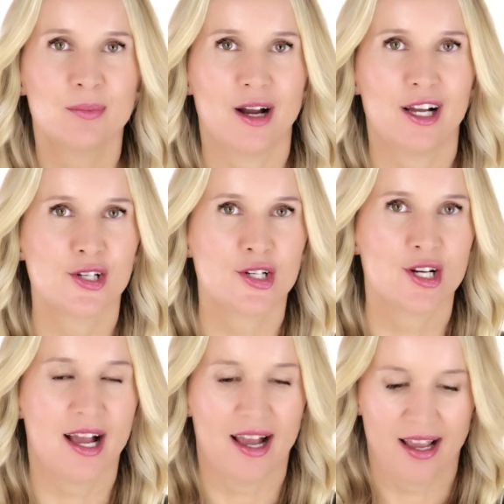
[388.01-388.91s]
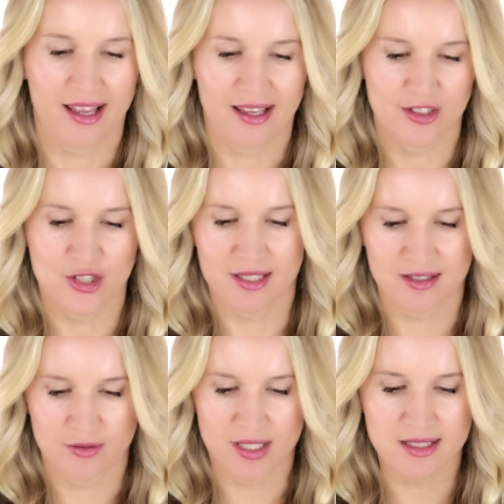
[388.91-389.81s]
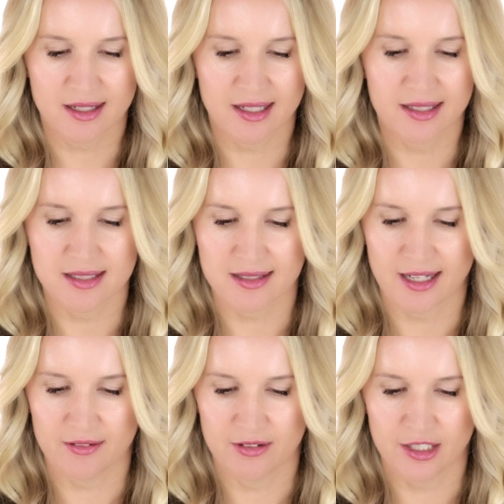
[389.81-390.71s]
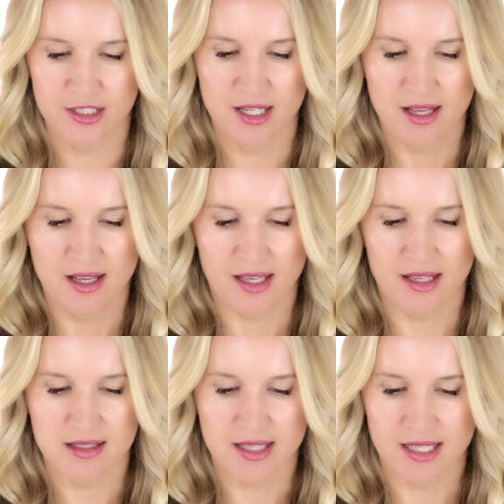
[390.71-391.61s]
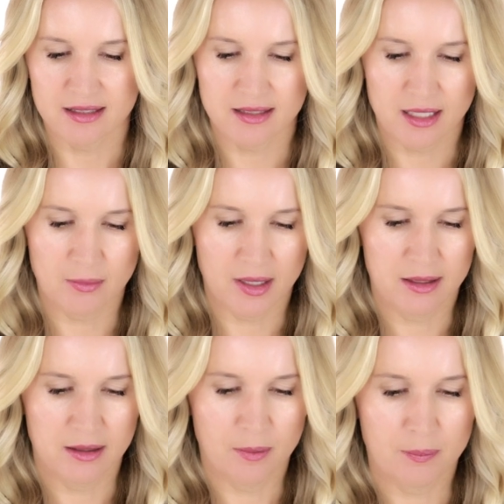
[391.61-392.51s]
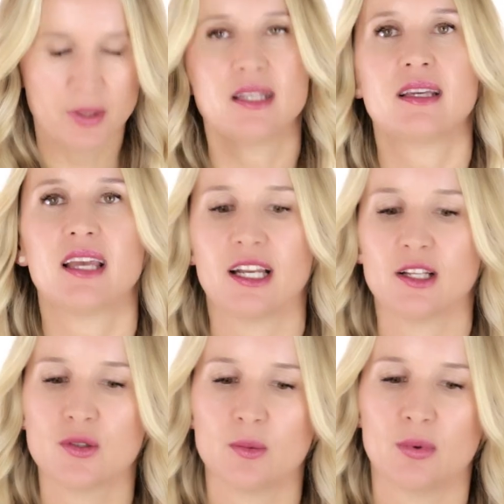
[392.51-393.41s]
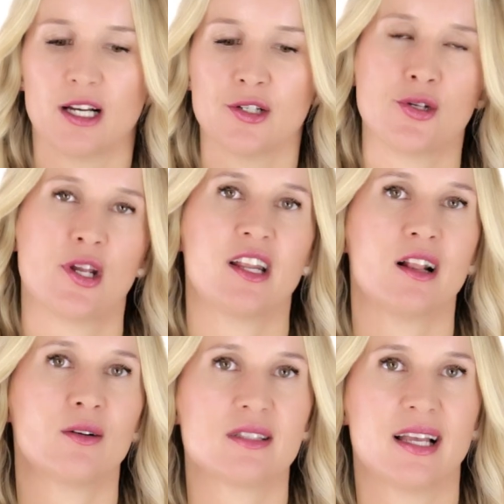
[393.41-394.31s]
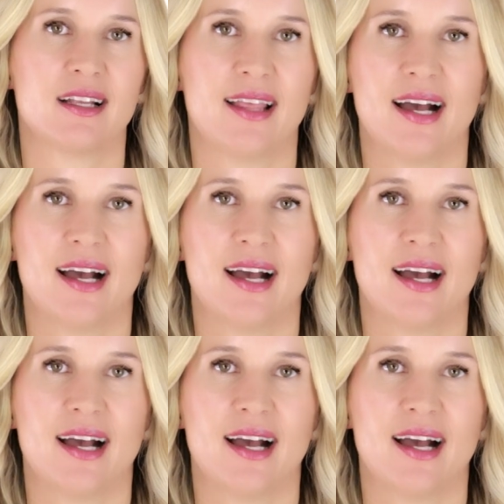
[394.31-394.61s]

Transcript: brush I just recently discovered, it's a Sigma P82 brush, and it looks like